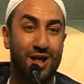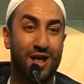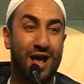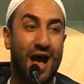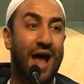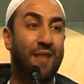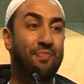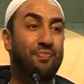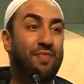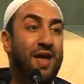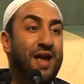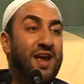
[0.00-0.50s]

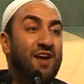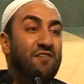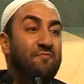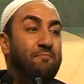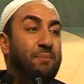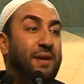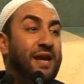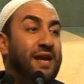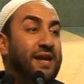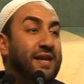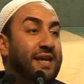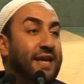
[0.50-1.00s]
And they have
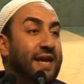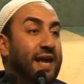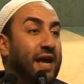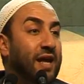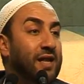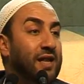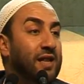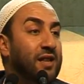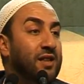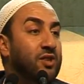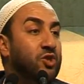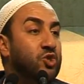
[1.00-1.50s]
been
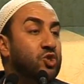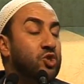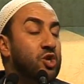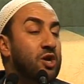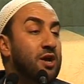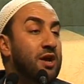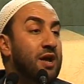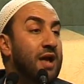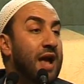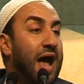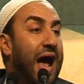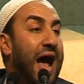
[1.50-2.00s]
killed
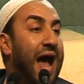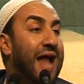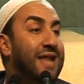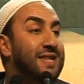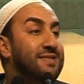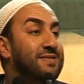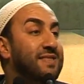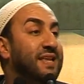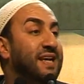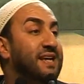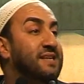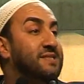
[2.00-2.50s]

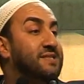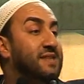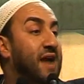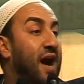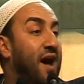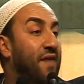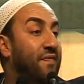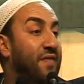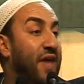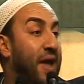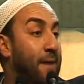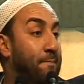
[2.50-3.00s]
and these
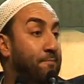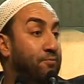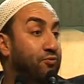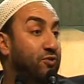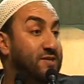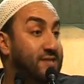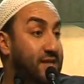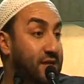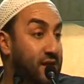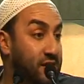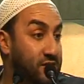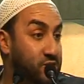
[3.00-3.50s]
are their
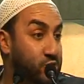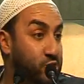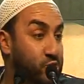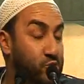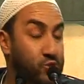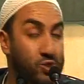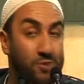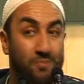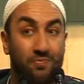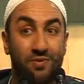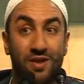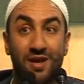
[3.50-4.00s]

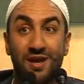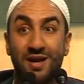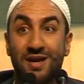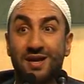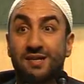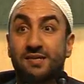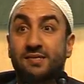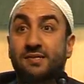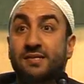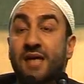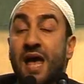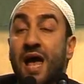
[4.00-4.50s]
prisoners.
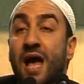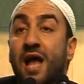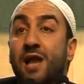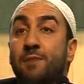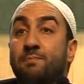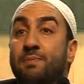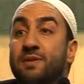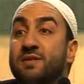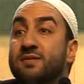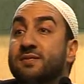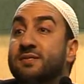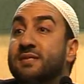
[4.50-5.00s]

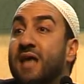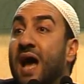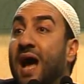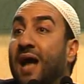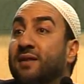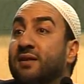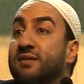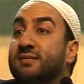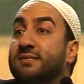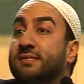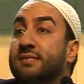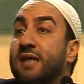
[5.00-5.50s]
Sahal bin
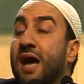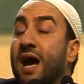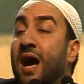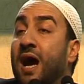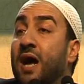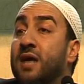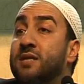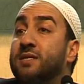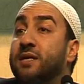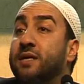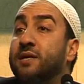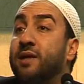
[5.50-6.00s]
Sa'ad
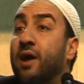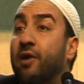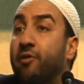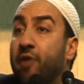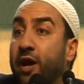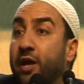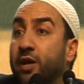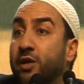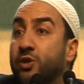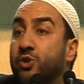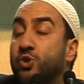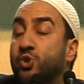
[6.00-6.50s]
al-Sa'adi
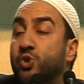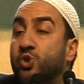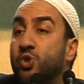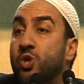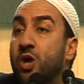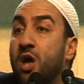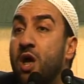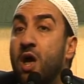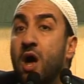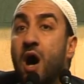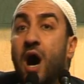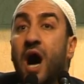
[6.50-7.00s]
narrates,
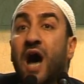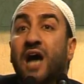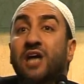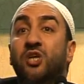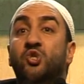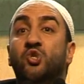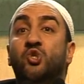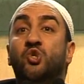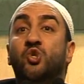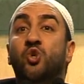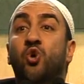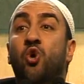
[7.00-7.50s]
I
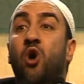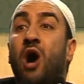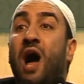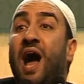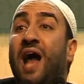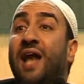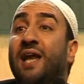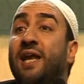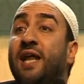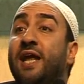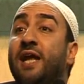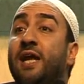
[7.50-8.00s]
saw
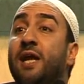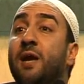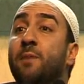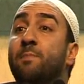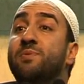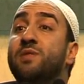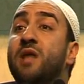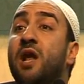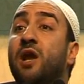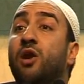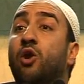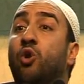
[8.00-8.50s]
Ali
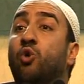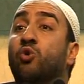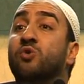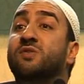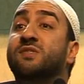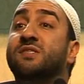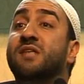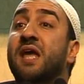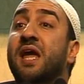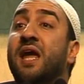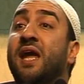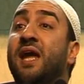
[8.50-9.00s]
ibn
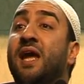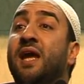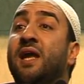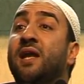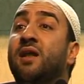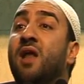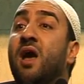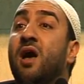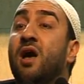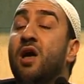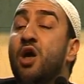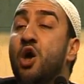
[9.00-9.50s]

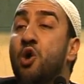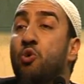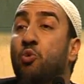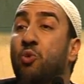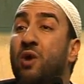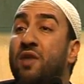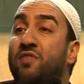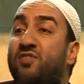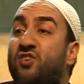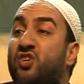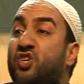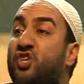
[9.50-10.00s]
al-Hussein
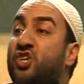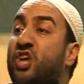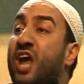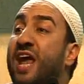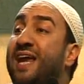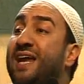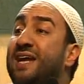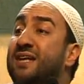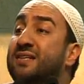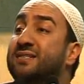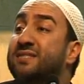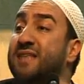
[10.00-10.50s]
with
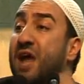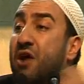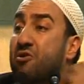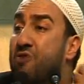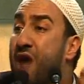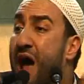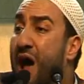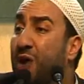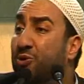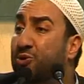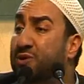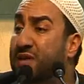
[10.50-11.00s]
chains
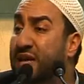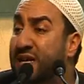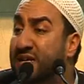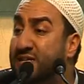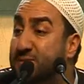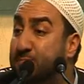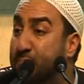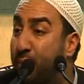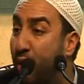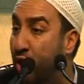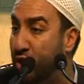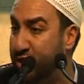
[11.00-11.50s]
around
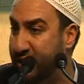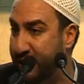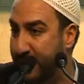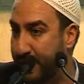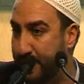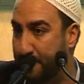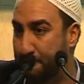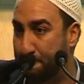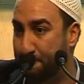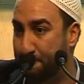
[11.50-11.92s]
his body.